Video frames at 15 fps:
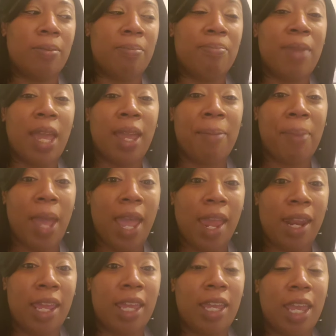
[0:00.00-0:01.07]
may
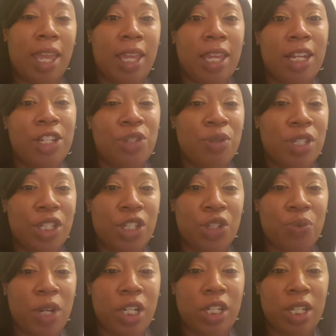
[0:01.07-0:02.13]
panic and get into a
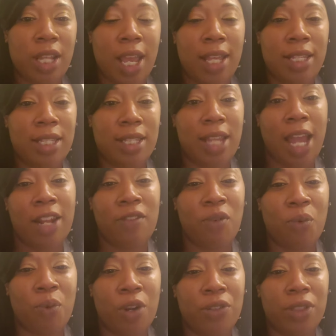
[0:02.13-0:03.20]
situation that's not
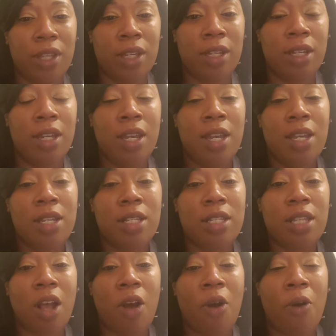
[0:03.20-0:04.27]
even worth it.
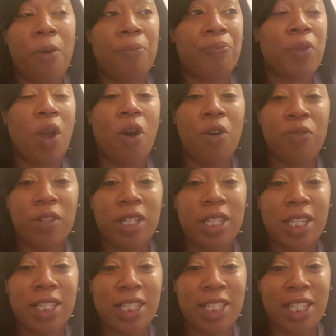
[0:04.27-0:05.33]
So, hopefully,
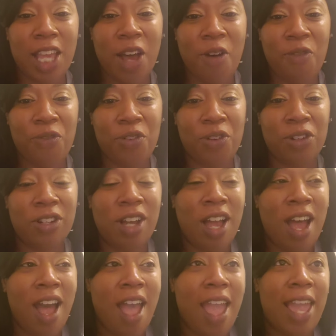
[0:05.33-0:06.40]
this is helpful.
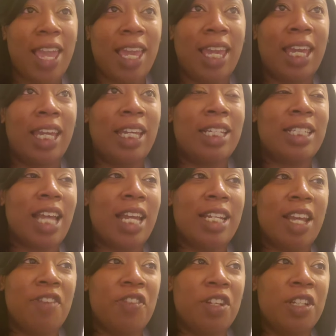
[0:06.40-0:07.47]
And I
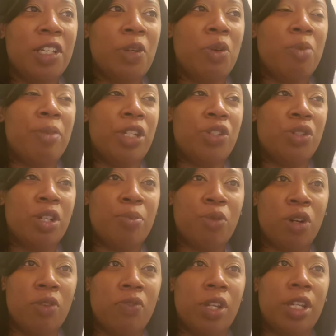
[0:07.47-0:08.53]
definitely will be doing
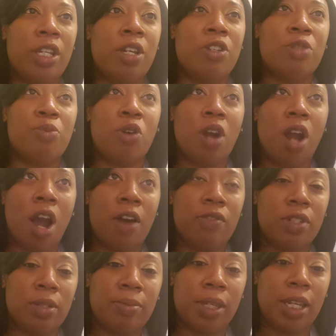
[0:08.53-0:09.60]
more videos more
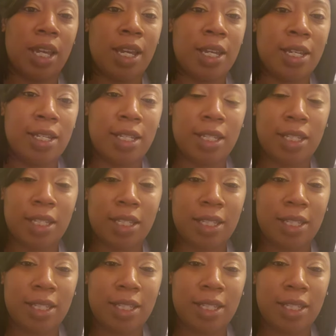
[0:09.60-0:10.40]
often, because